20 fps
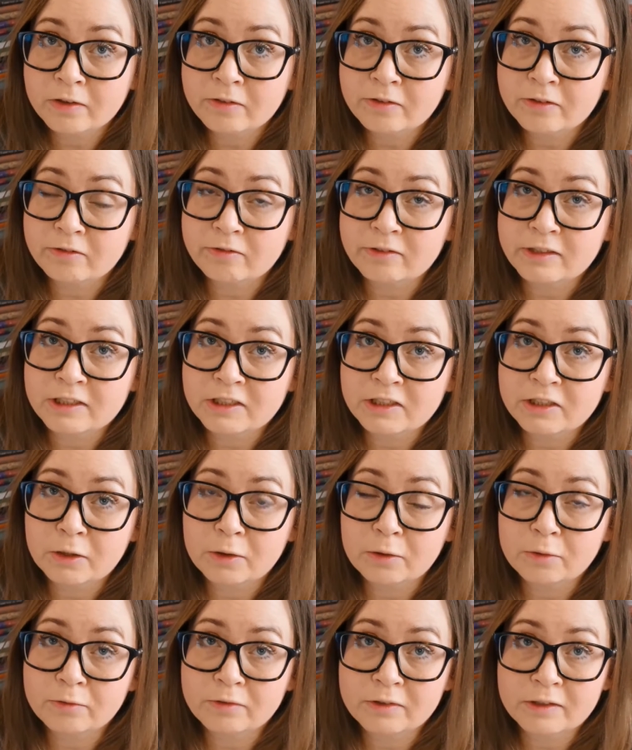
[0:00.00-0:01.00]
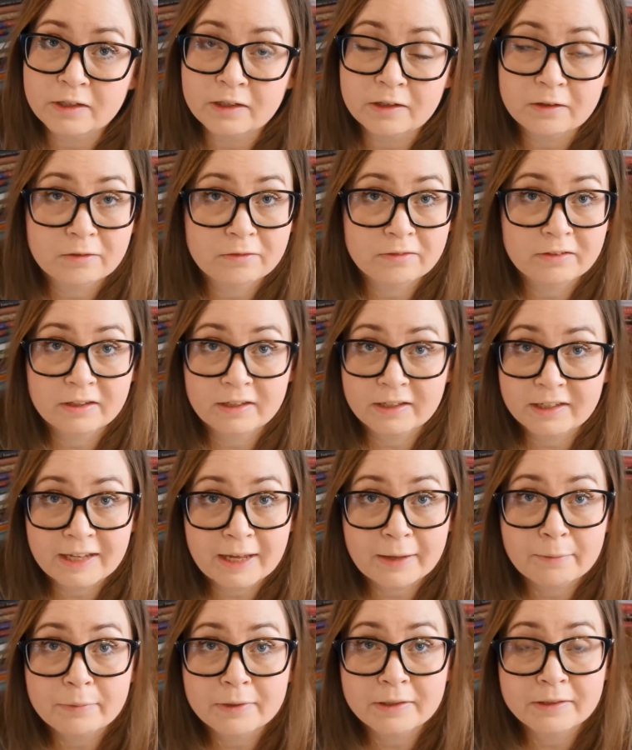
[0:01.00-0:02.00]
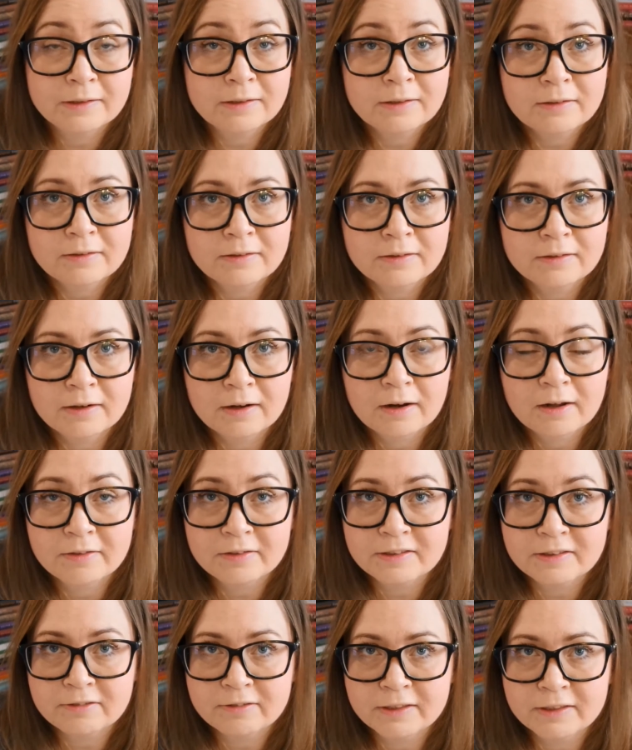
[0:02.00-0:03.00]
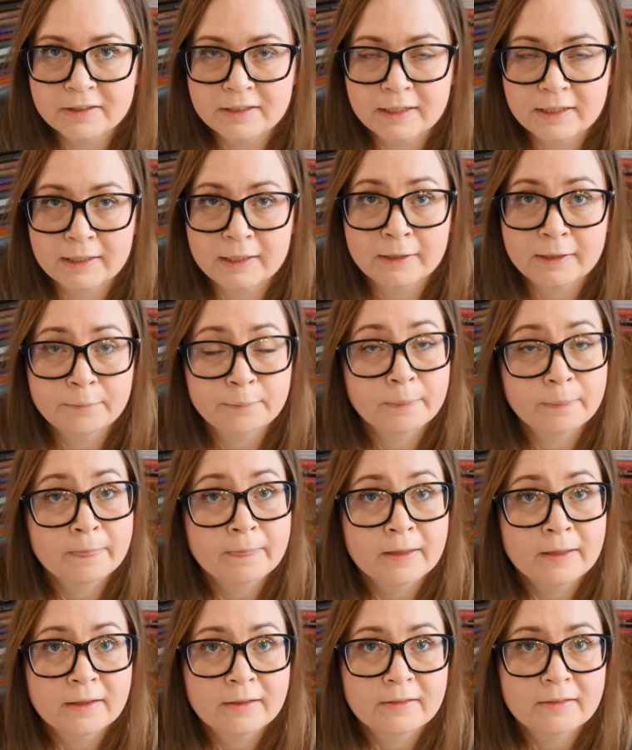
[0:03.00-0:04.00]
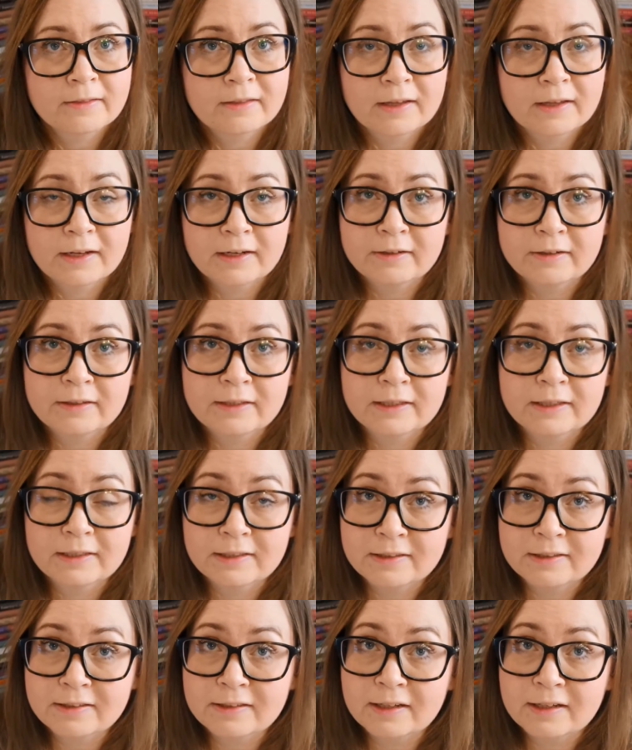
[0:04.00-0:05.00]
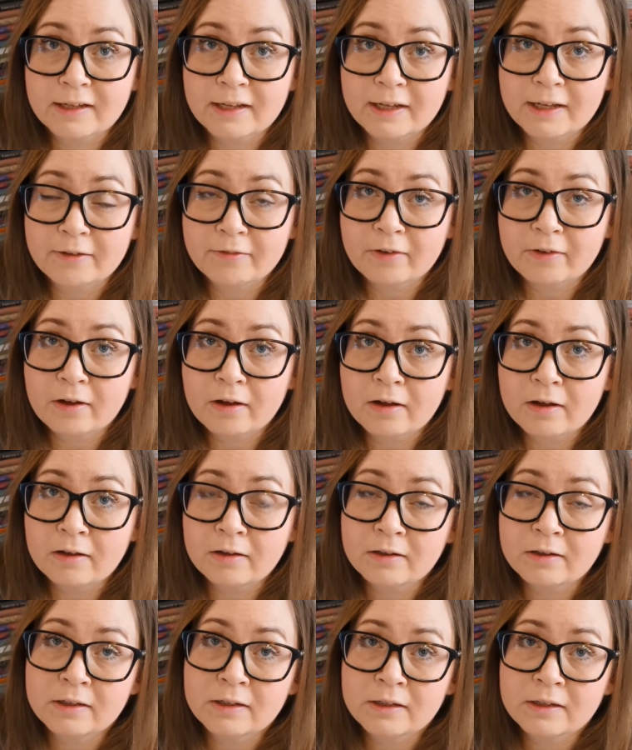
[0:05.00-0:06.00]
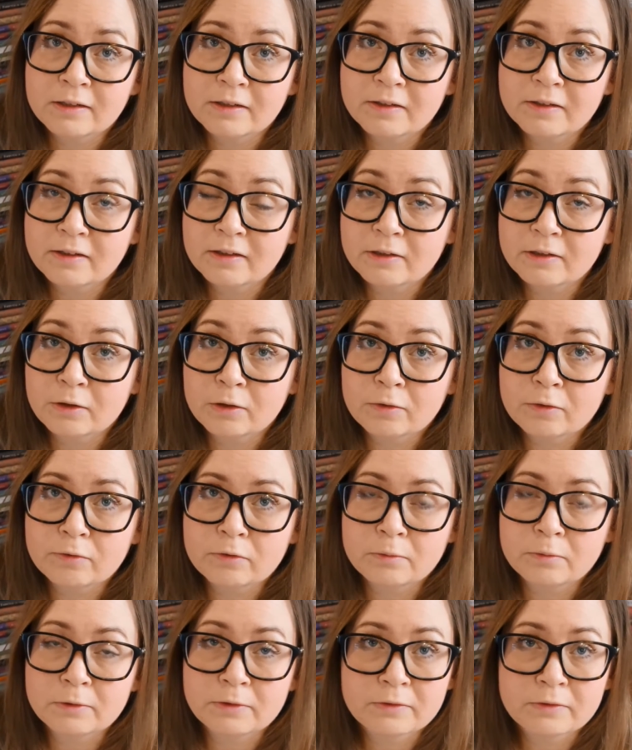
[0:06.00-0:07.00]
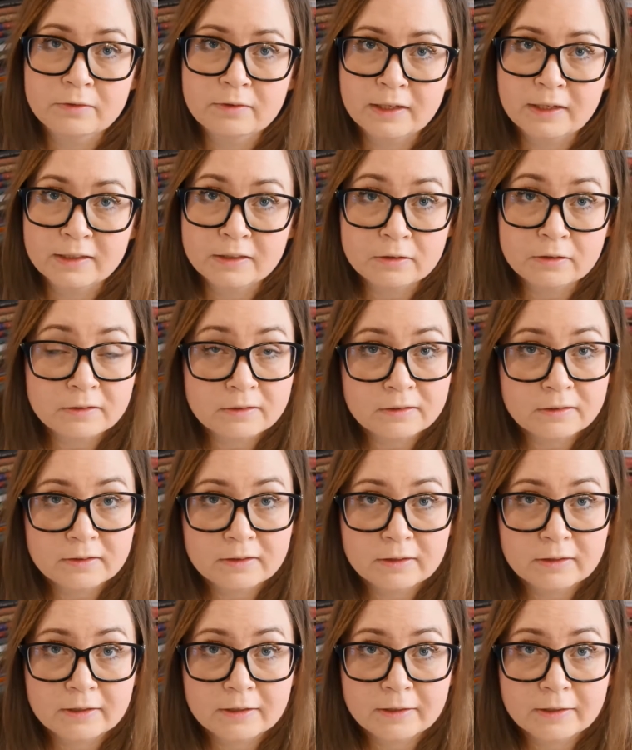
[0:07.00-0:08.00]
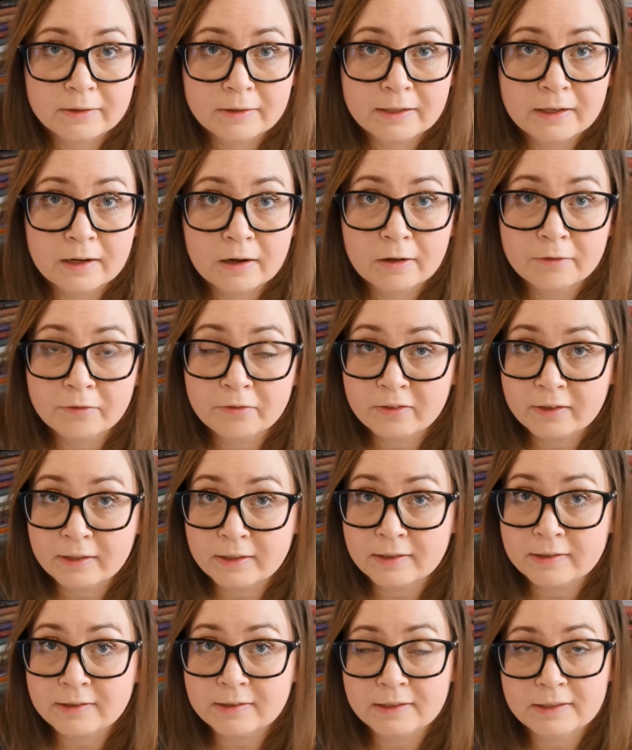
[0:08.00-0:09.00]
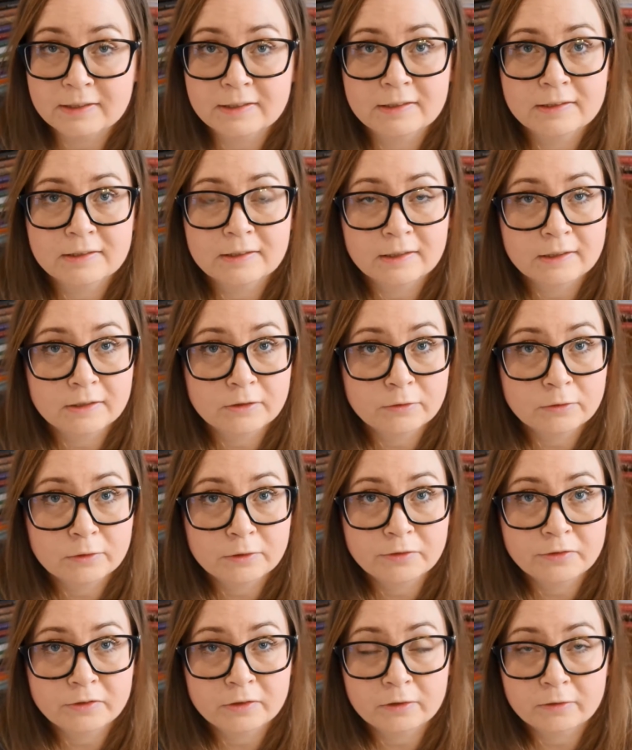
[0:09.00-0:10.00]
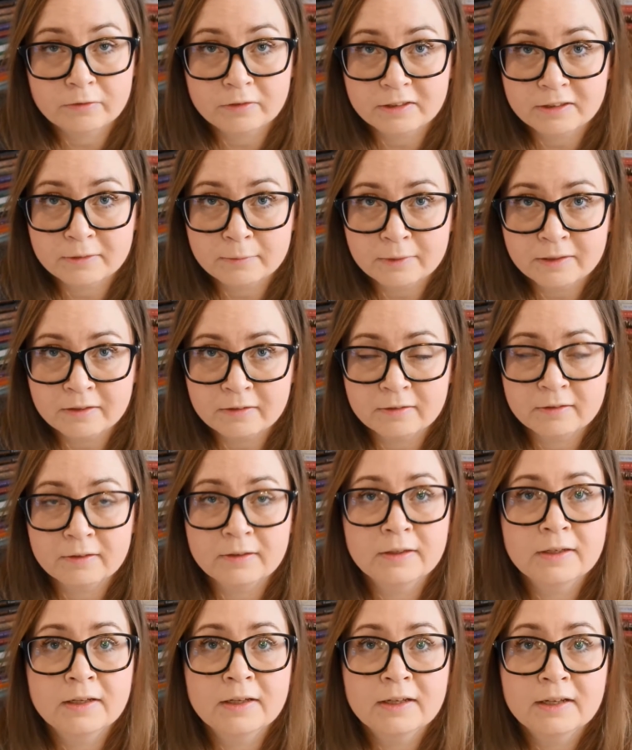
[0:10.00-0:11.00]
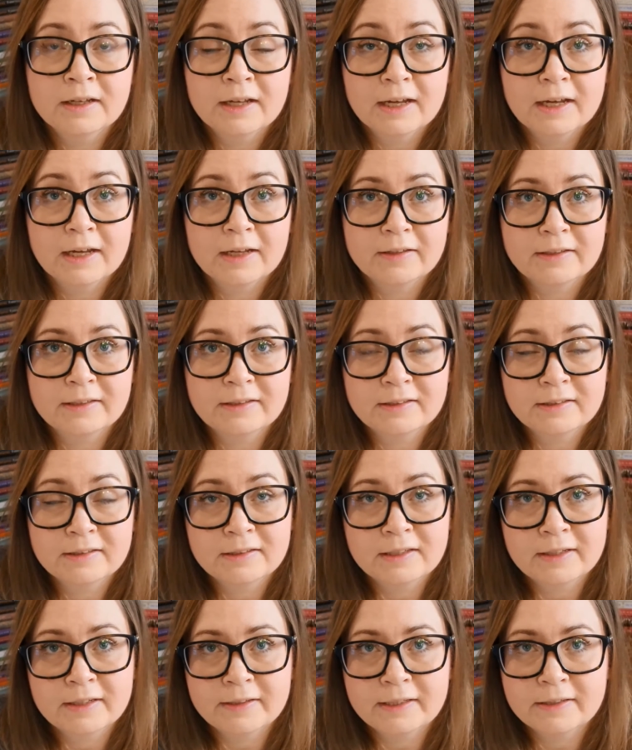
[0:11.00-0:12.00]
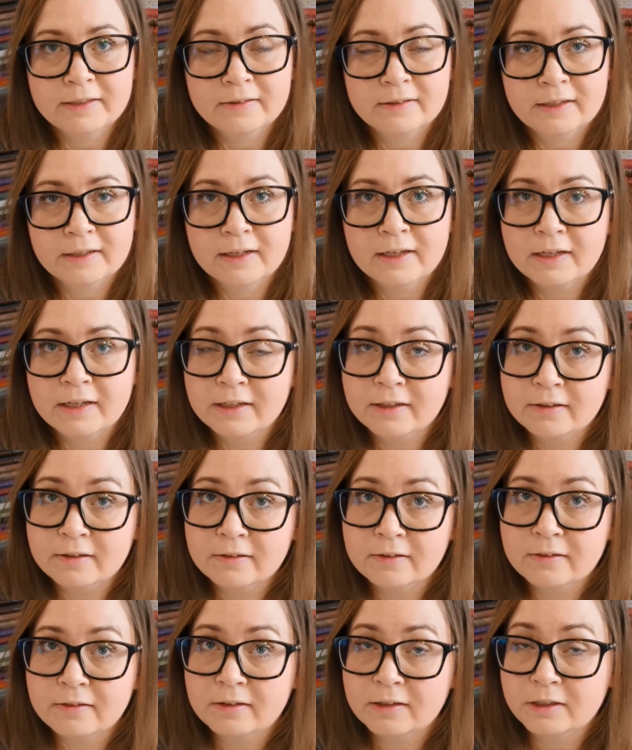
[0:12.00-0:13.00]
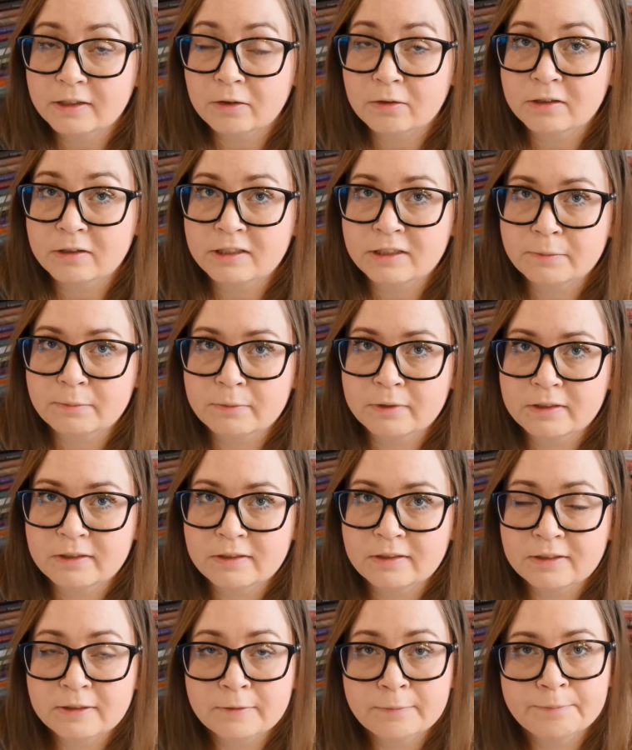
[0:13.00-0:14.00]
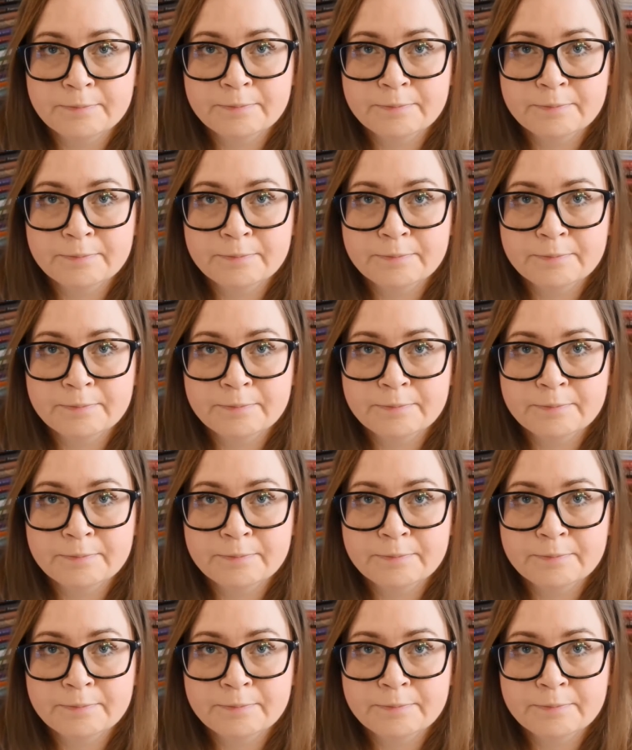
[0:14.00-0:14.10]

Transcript: the rich owner of the cabin Glan is renting. There is Eva, the young woman that Glan thinks is the daughter of the smith, and it's Henriette, the young shepherdess.